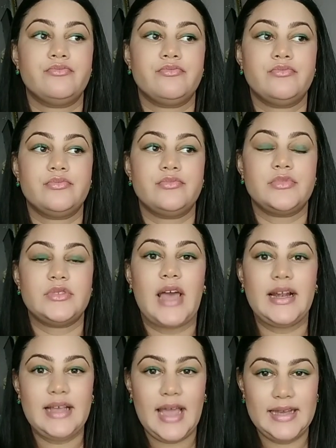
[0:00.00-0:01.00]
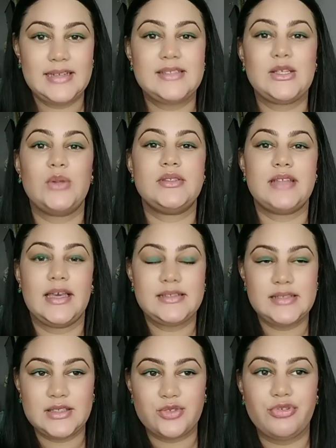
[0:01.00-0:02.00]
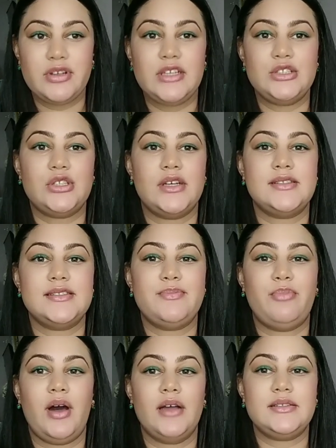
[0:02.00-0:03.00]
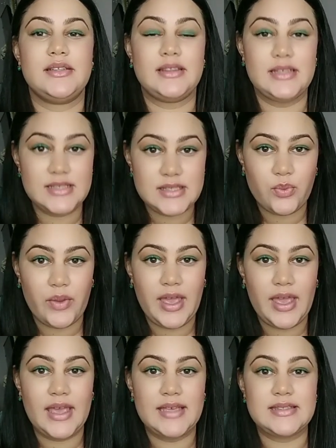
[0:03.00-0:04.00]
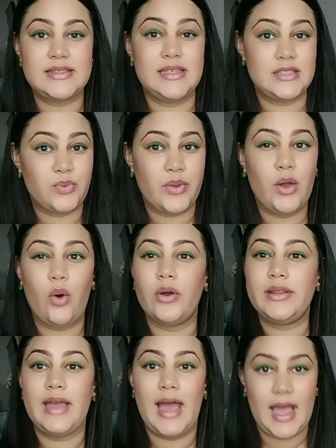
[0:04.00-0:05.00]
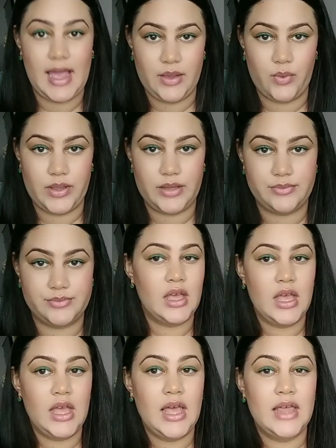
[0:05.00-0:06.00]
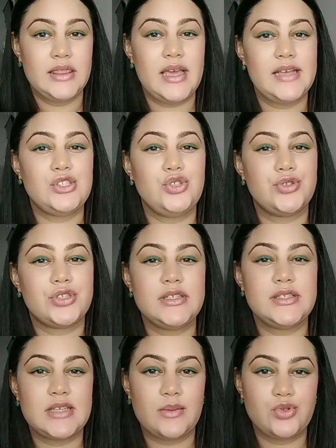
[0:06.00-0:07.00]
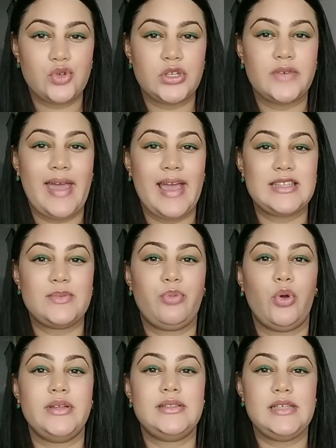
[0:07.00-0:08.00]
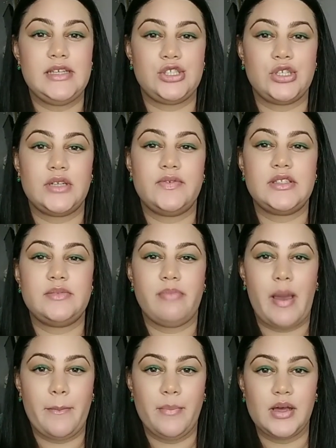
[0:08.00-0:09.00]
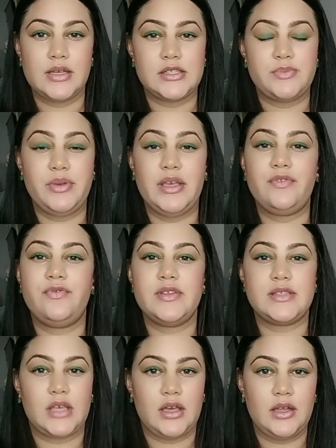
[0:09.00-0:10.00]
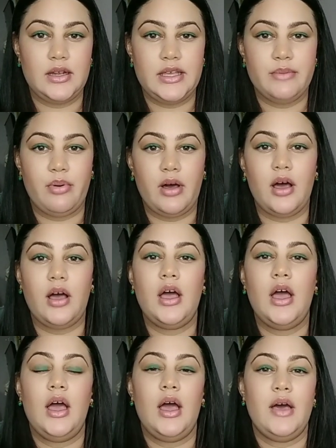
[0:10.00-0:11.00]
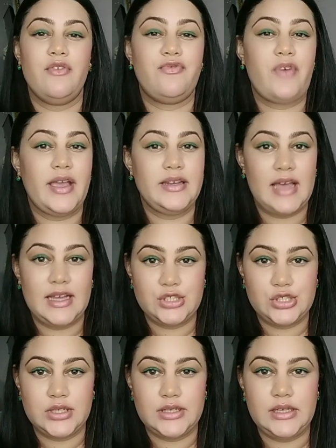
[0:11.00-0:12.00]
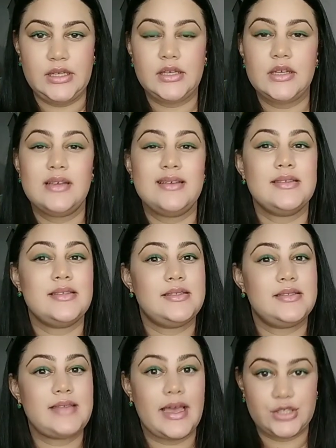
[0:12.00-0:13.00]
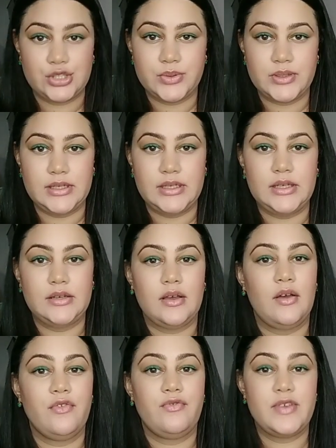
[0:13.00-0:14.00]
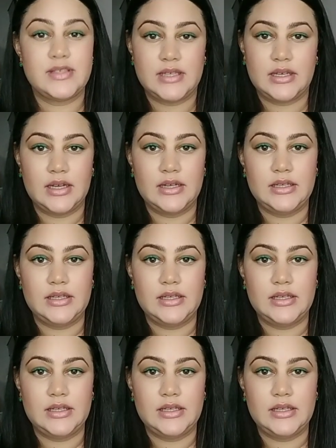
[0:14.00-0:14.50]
That kind of sounds like certain religions, but this way is this way or the highway. There's usually some sort of exploitation of its members, be it physical labor, financially, sexually, physically.